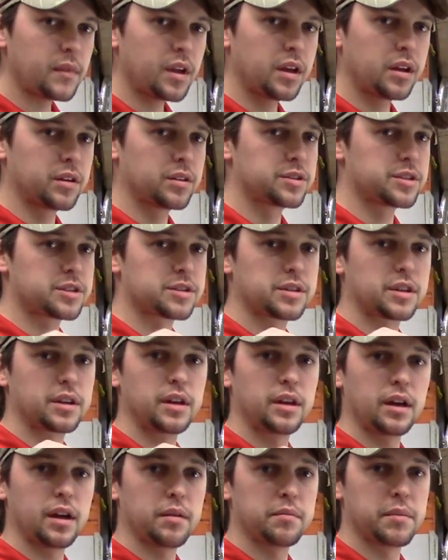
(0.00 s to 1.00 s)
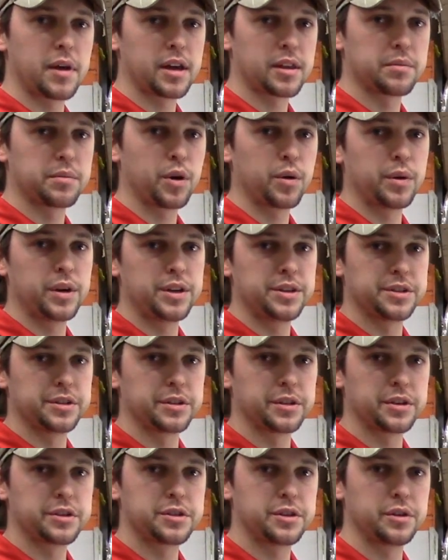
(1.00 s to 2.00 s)
It'll just make the bow
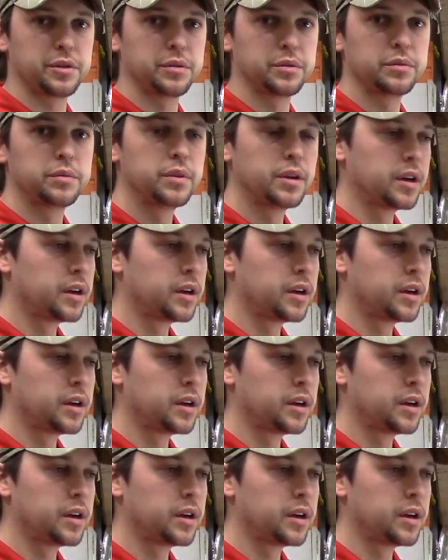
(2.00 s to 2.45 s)
easier to tune.